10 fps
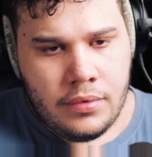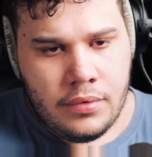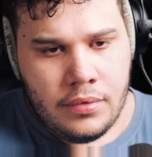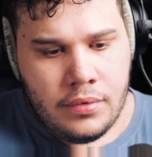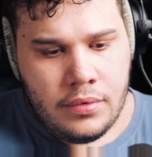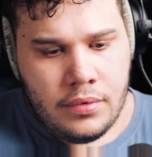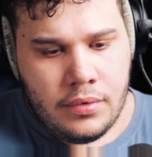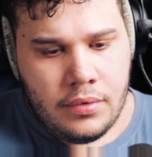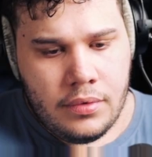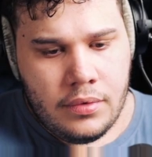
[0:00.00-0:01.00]

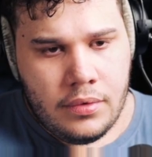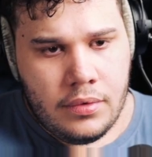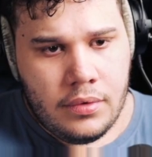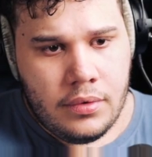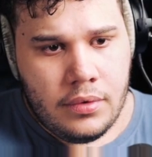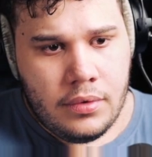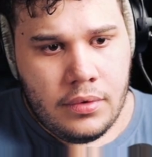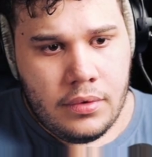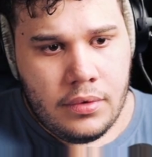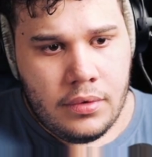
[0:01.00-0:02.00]

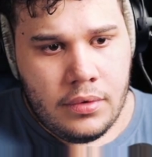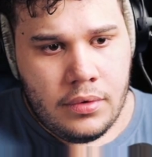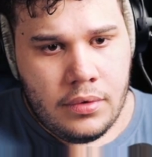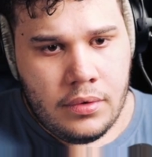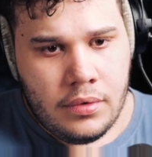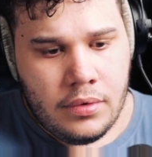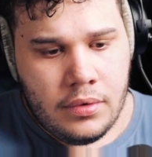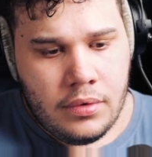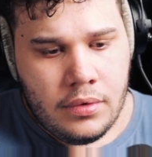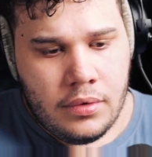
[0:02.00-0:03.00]

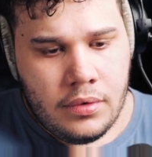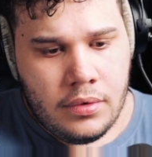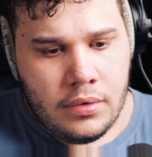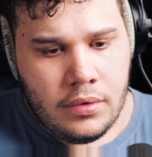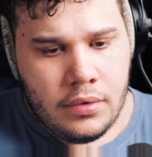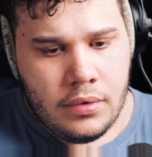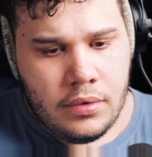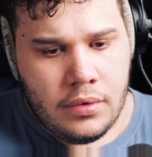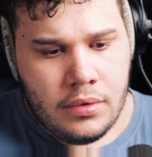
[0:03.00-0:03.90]
Nobody speaks.